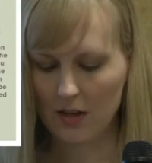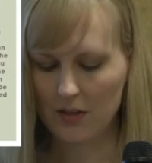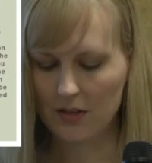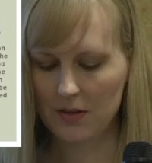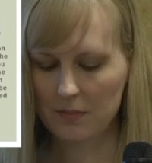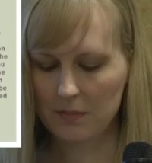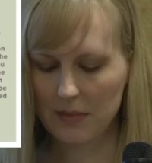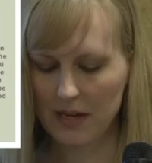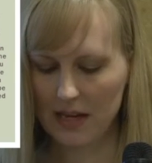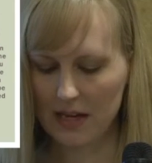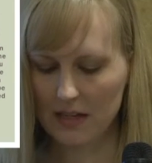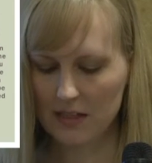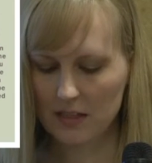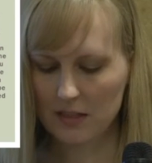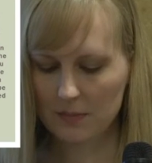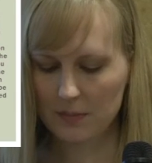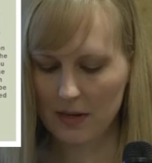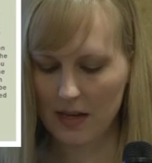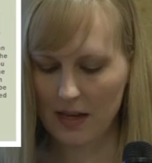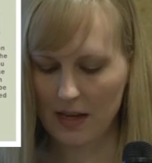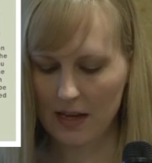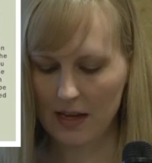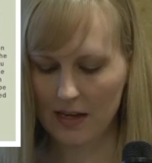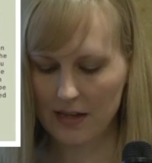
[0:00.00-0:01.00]
The man
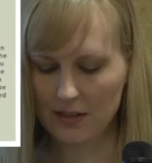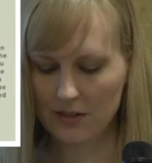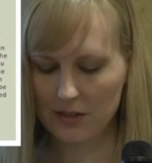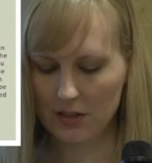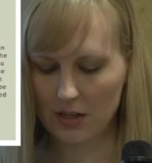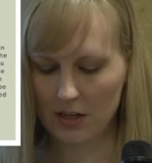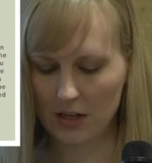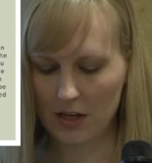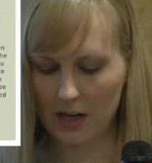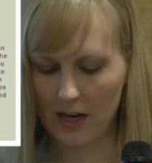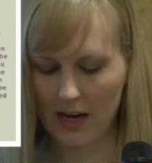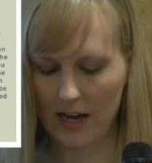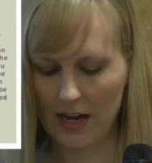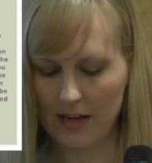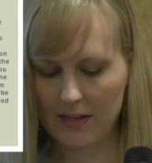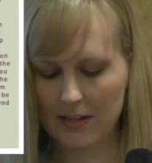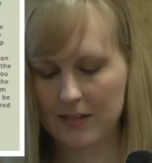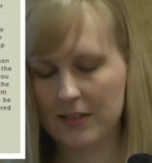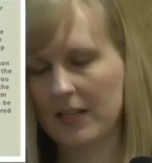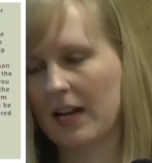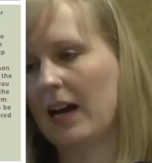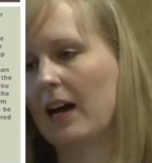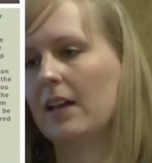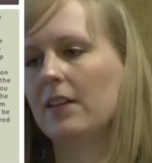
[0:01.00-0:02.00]
behind her had
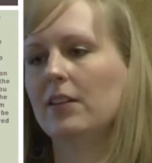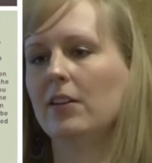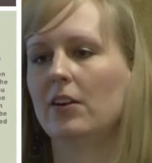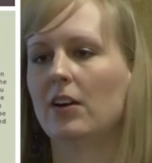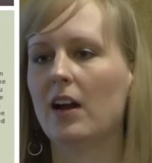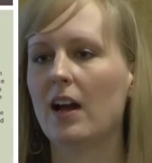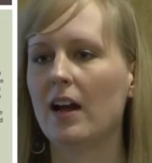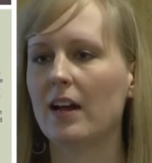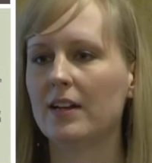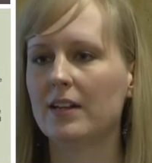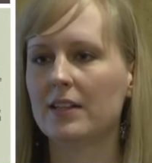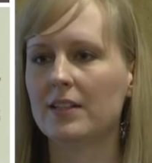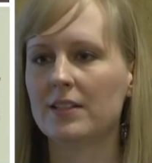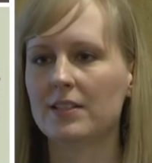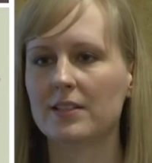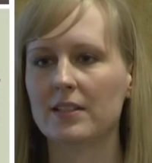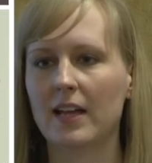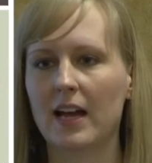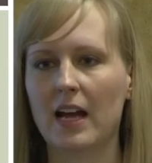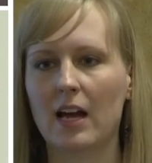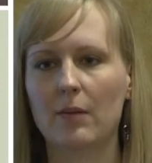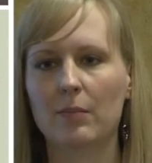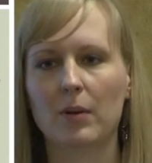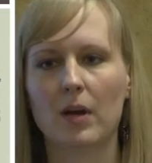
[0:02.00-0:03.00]
a toddler on his
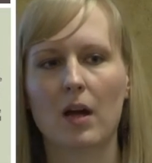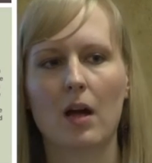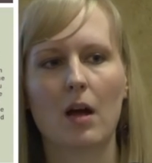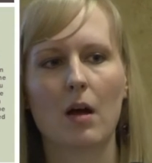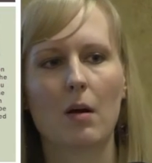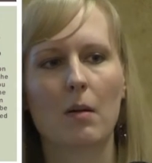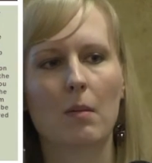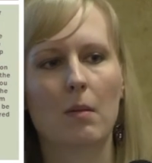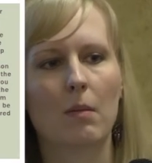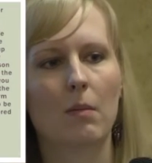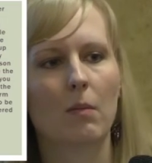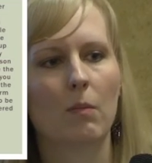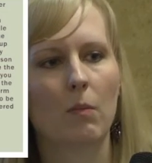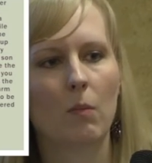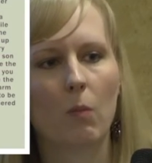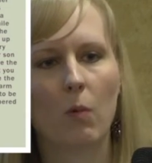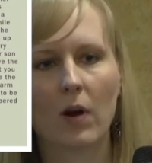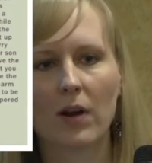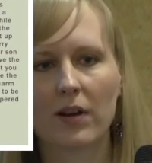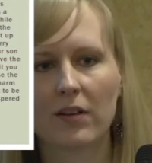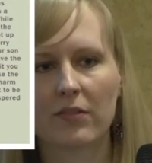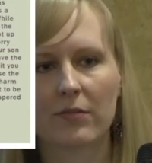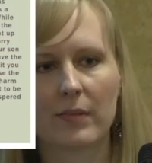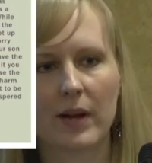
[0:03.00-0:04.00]
lap.
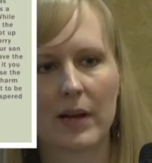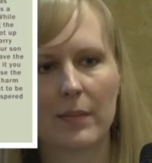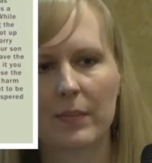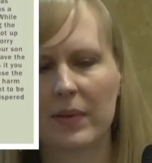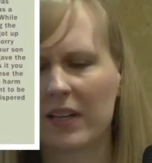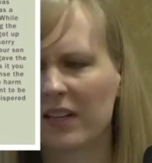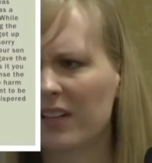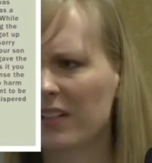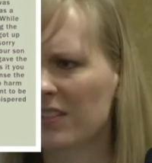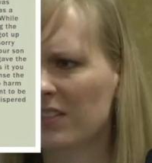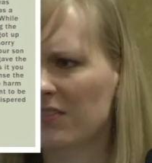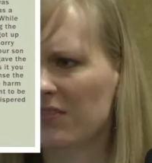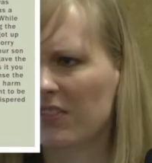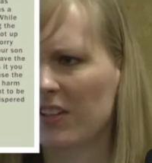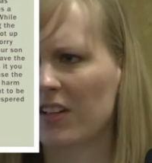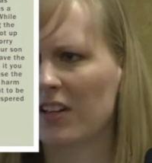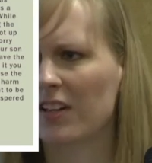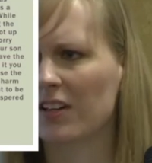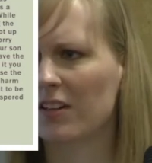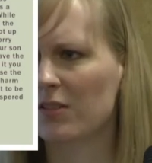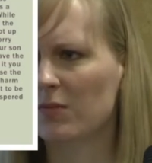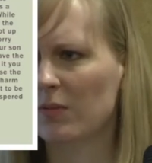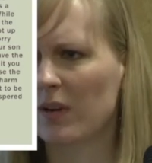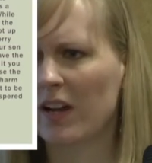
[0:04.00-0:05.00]
One of my biggest
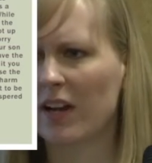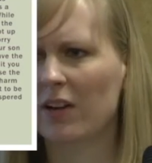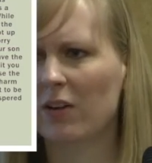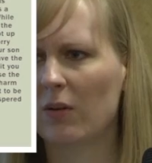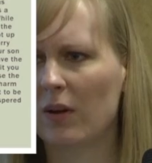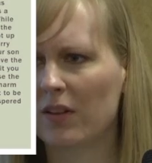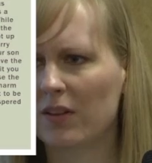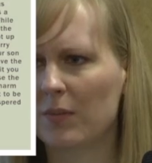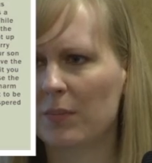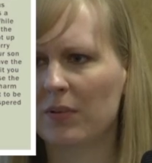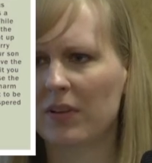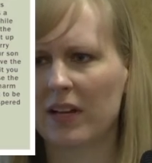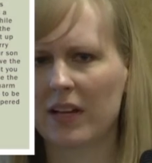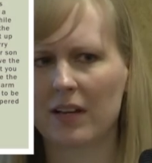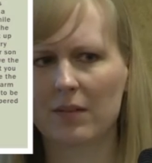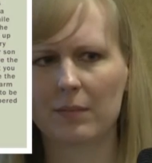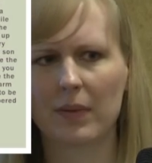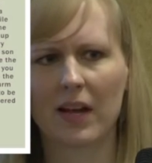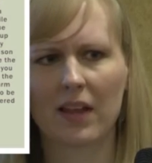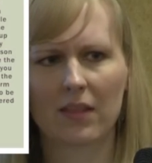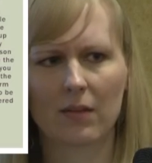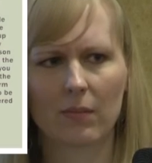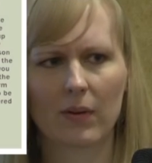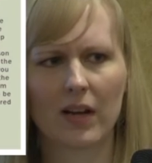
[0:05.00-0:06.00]
fears when I go on the plane,
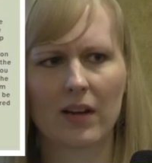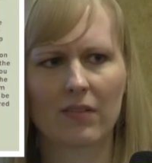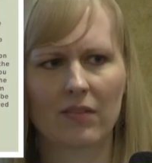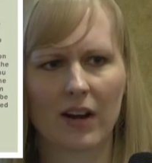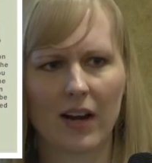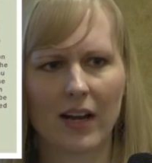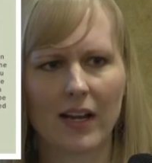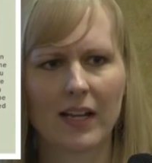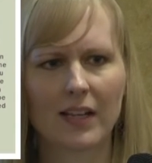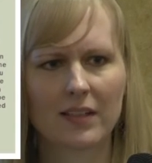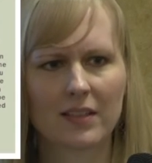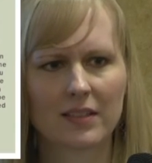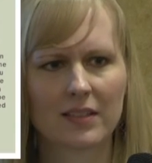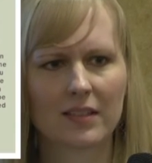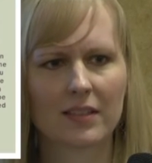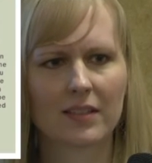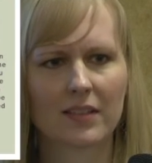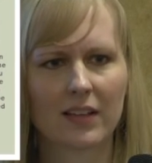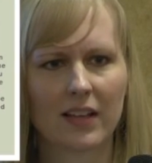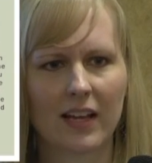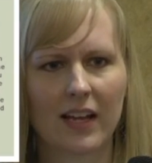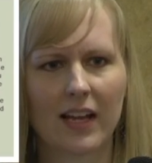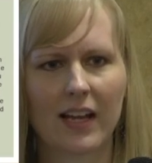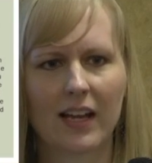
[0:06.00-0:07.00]
by the way, right?
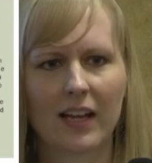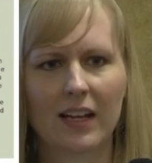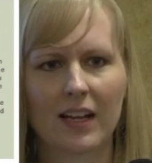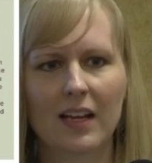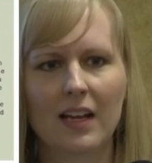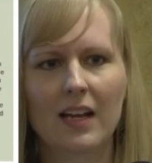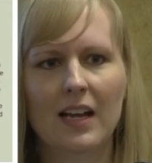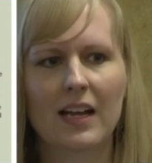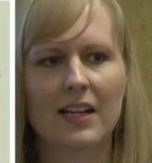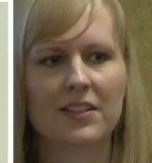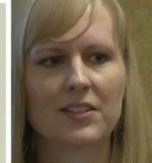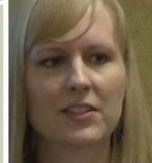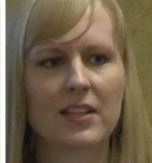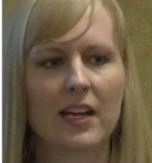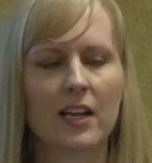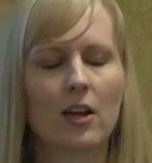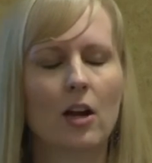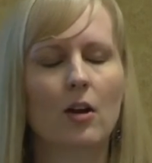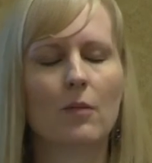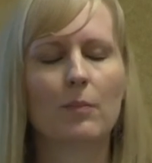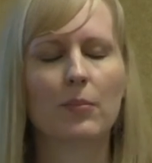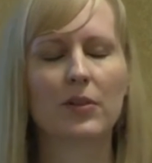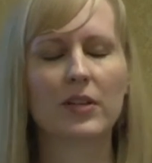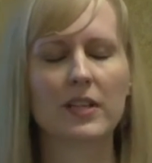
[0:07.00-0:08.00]
It's
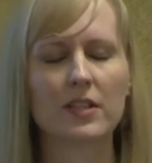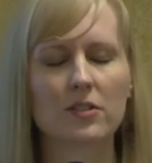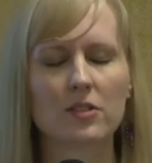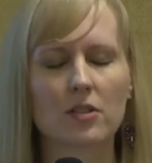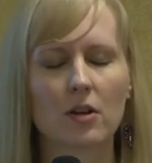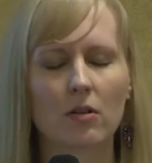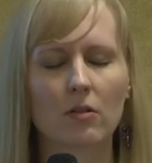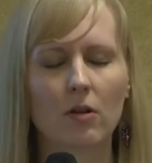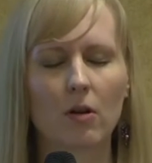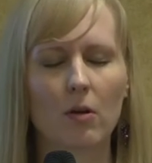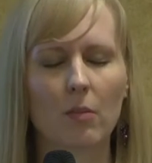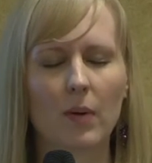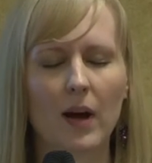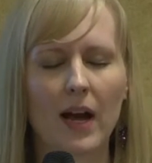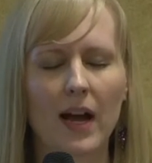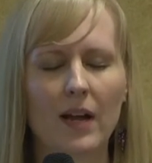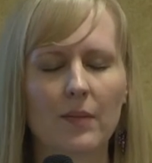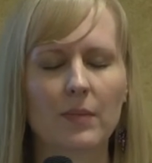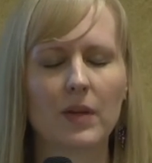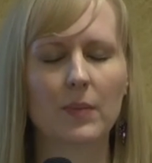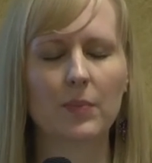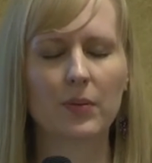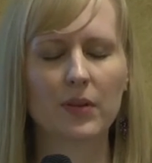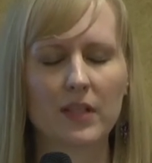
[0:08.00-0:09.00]
like, please don't go
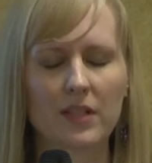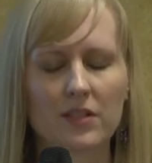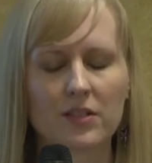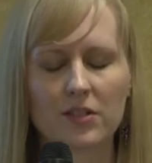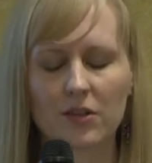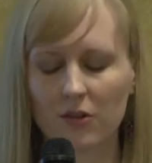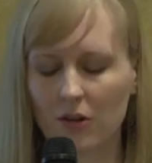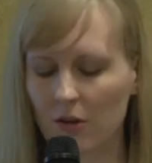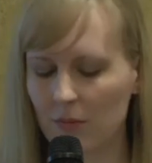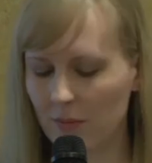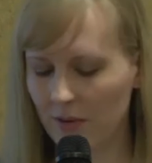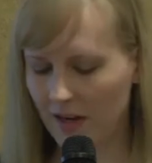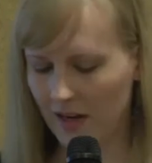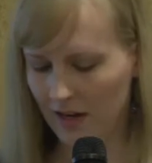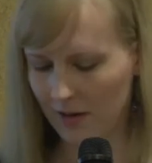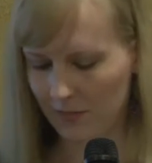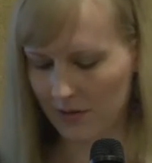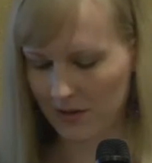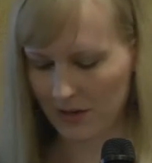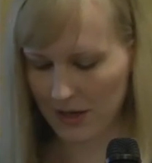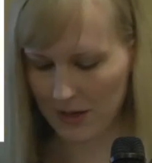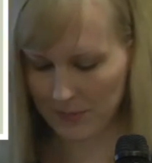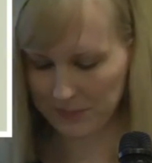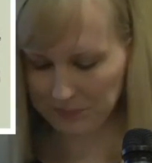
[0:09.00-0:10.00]
behind me, please don't go behind
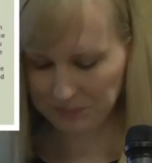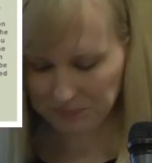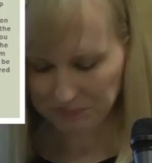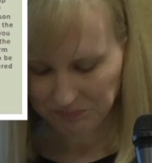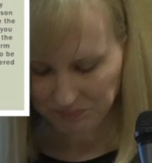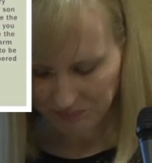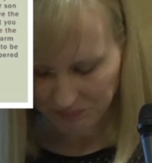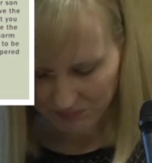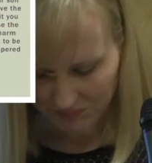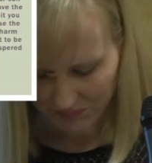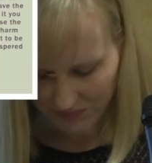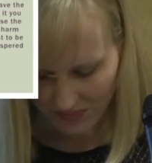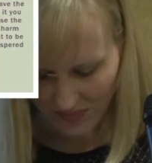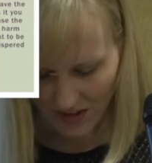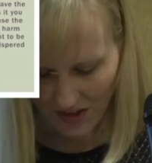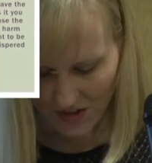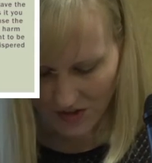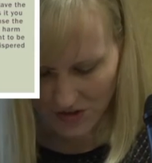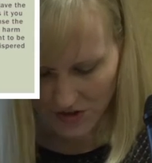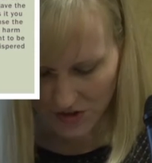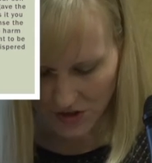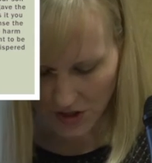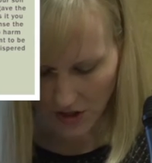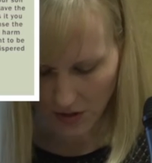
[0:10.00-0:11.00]
me, right?
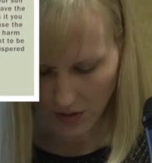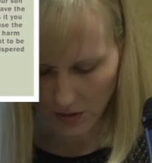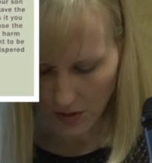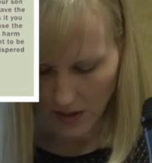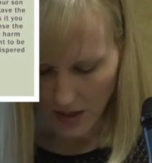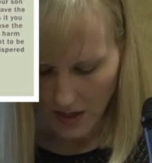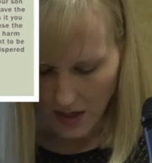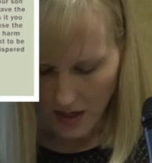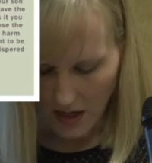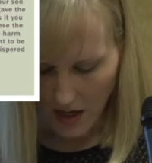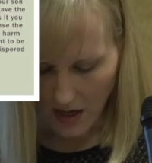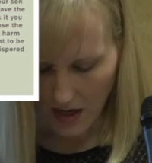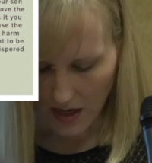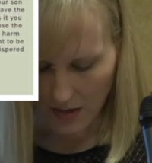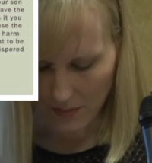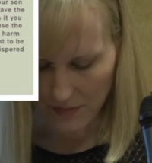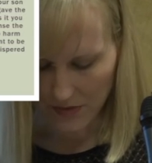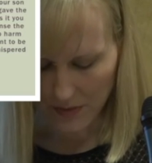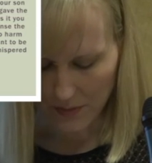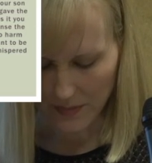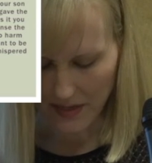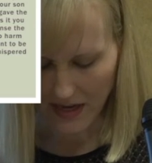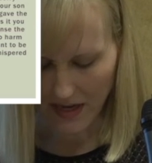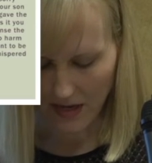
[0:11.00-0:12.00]
So
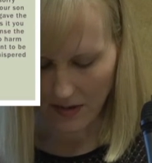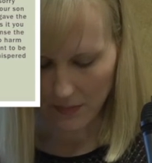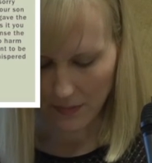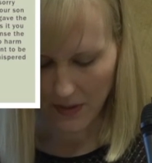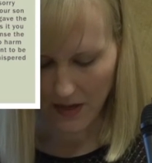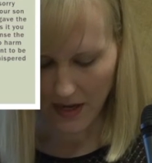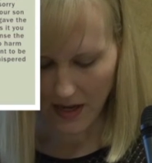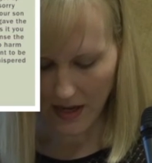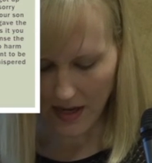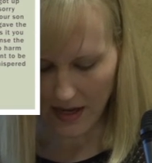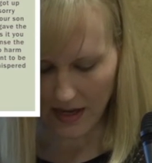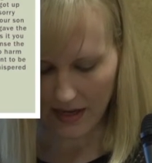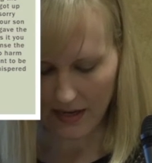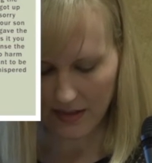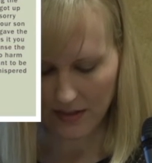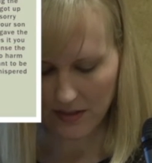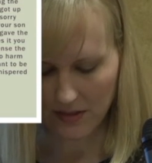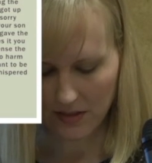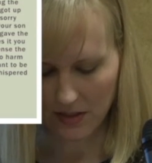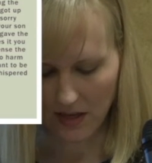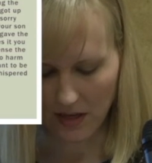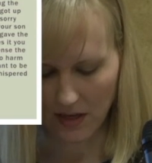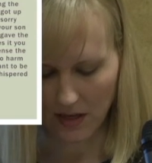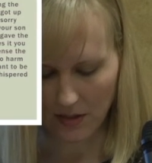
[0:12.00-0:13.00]
the man
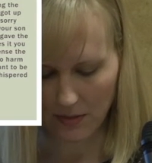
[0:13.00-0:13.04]
behind,